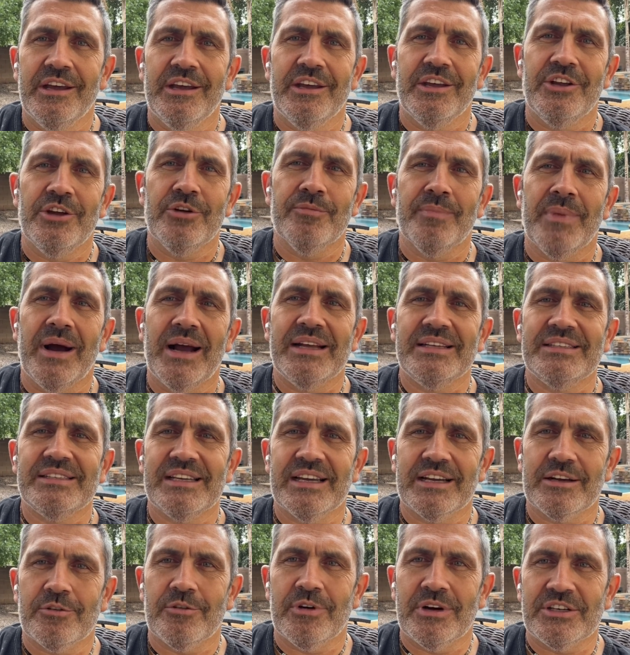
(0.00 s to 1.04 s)
your
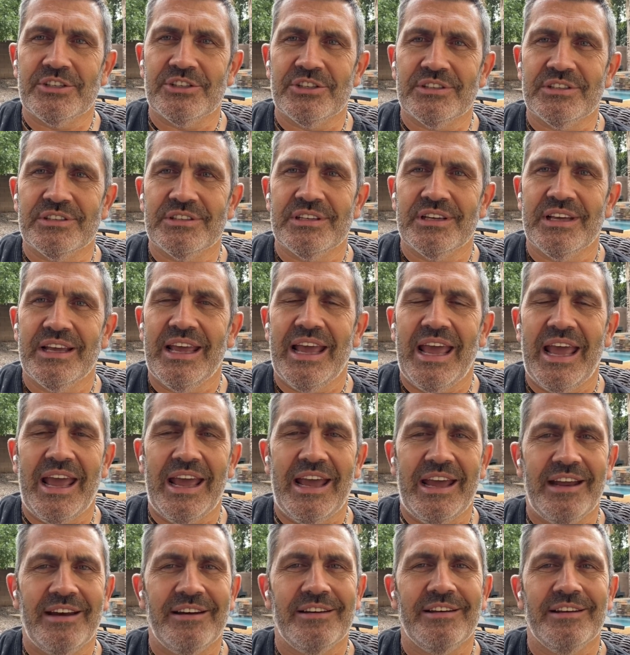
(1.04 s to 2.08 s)
mindset questions,
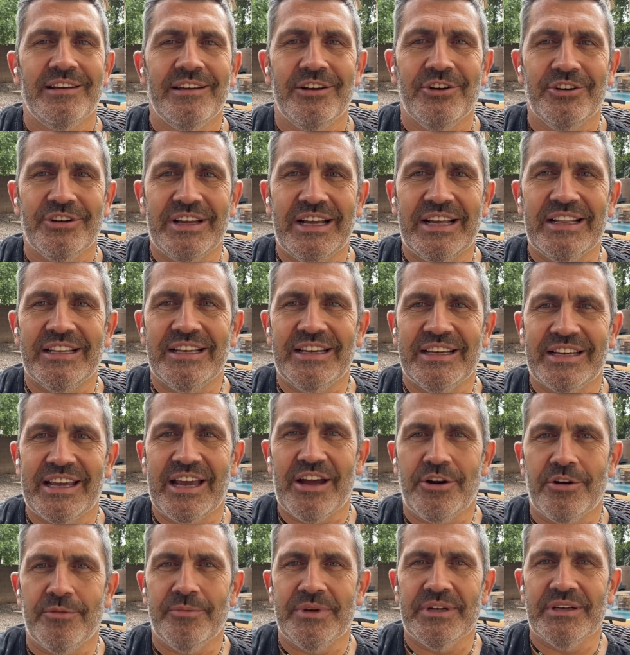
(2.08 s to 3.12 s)
and your daily
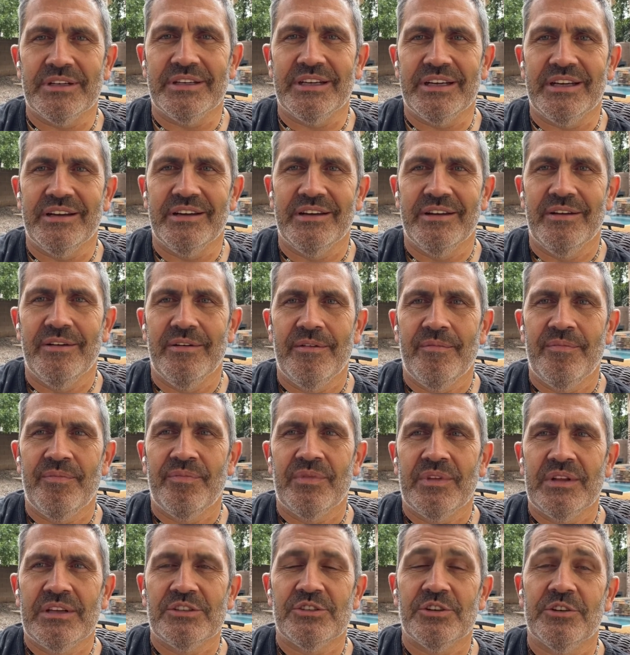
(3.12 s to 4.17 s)
accountability.
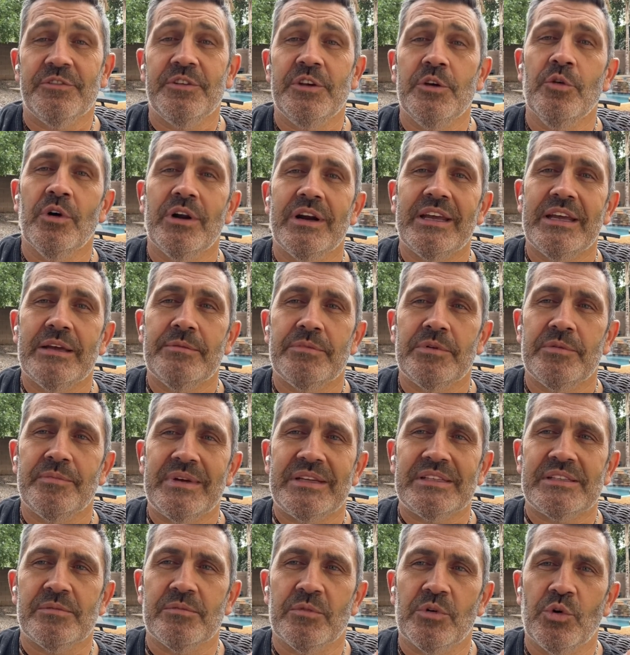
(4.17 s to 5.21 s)
So if you want to
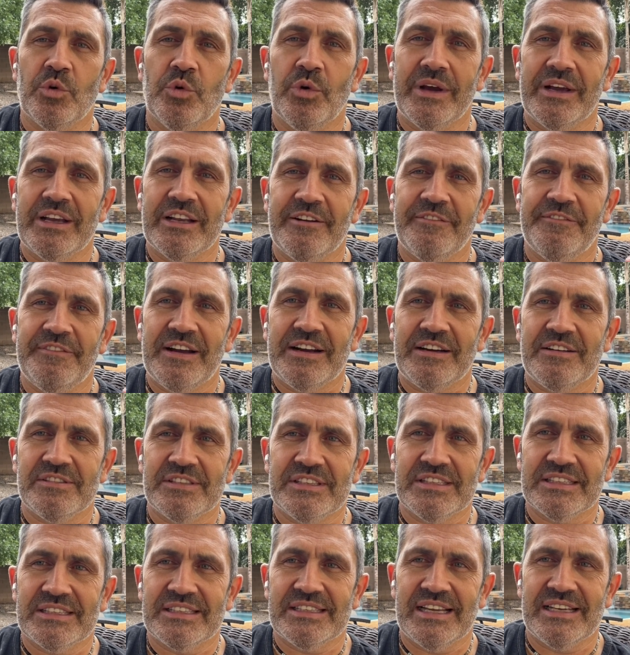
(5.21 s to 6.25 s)
implement some quick and effective
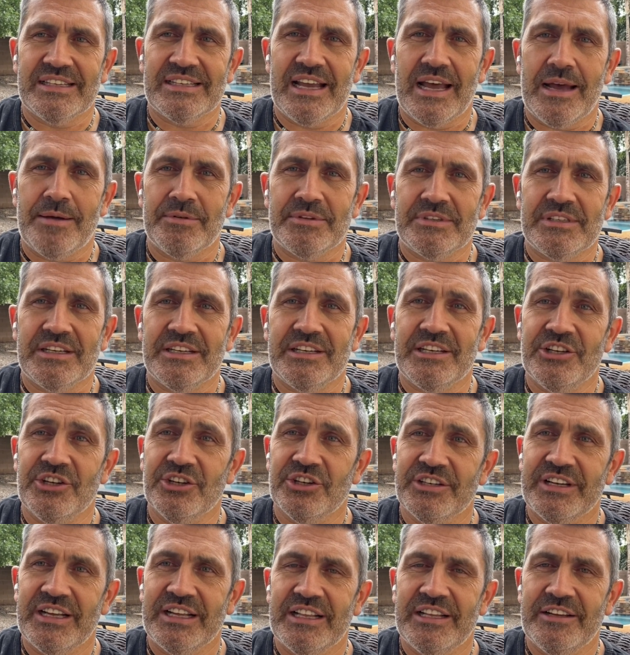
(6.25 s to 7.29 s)
success habits into your
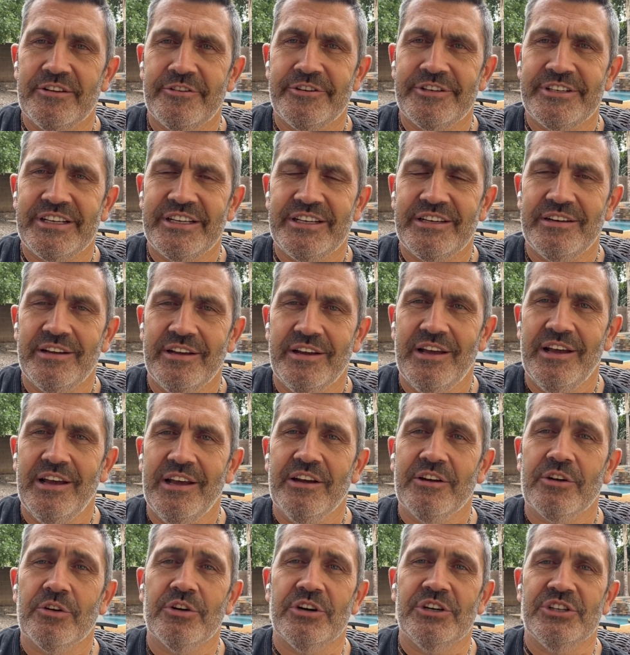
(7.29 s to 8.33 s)
daily routine,
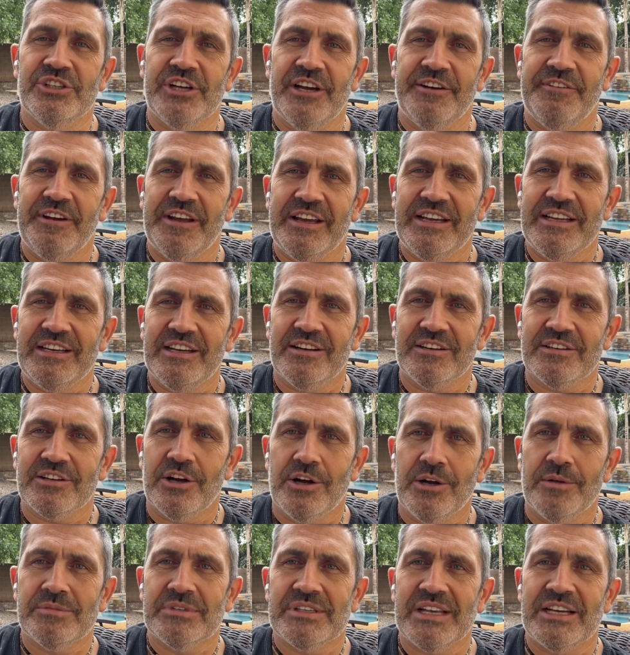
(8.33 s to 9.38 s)
go to
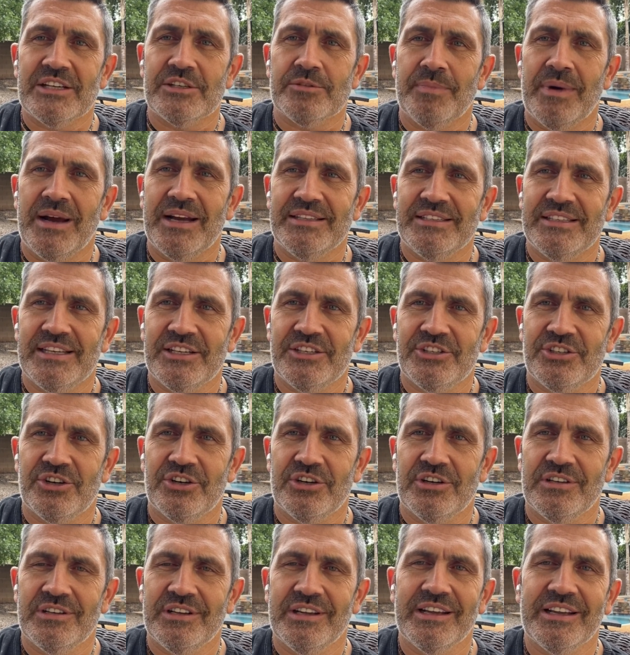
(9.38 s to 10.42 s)
JeffHeggie.com/mindset
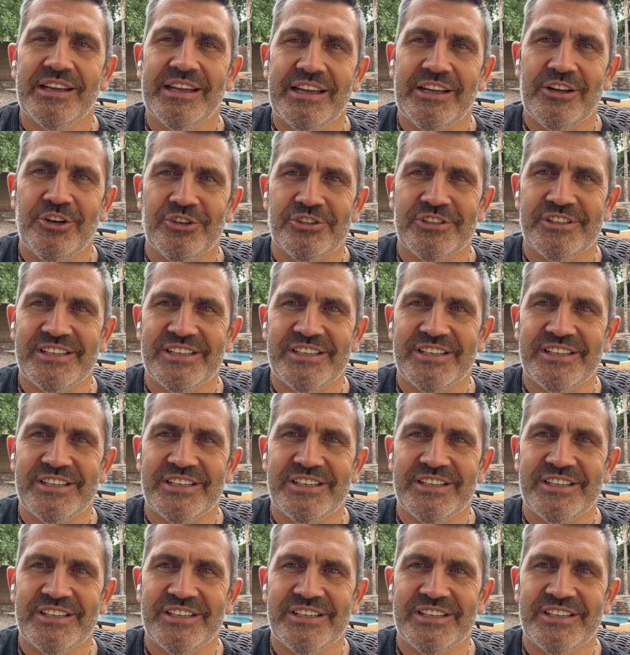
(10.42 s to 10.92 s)
journal and get yours